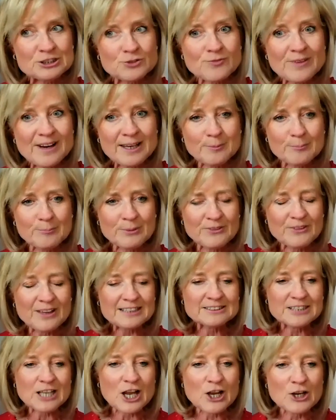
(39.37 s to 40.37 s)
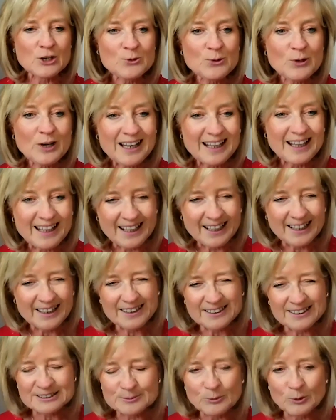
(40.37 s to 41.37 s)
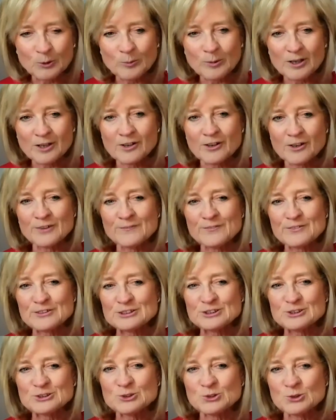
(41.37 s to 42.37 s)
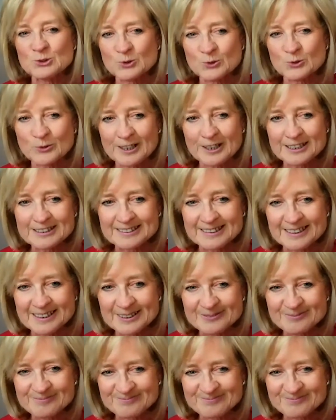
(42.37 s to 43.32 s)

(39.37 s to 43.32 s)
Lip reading: great, but that's only a small part of the story, isn't it?